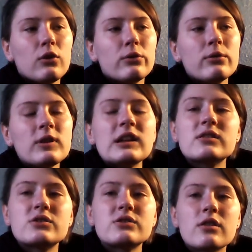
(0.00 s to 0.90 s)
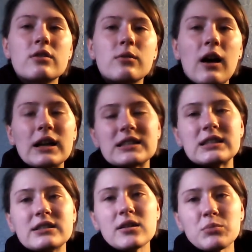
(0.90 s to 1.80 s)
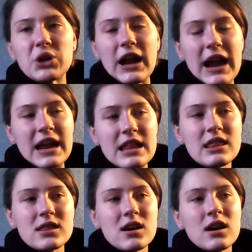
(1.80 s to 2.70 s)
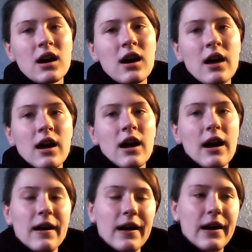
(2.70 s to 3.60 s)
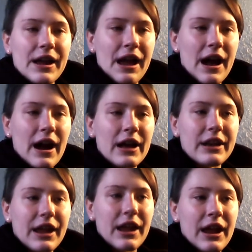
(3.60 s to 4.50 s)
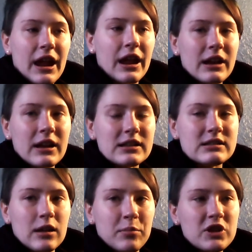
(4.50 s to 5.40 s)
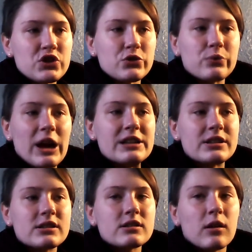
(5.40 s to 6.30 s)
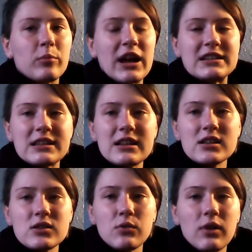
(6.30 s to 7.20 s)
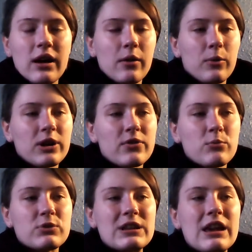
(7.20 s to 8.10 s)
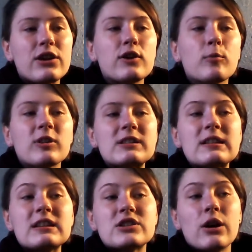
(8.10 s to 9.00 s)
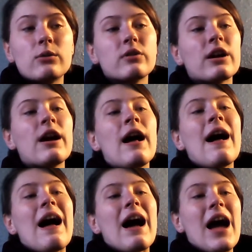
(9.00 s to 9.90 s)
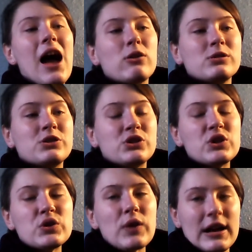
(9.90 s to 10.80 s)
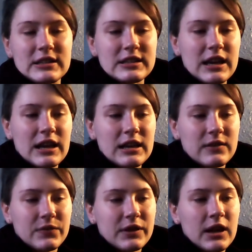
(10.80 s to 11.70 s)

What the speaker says: Hello. So on December 8th, I had an assignment to write some essays. One of them was a humorously toned how-to essay.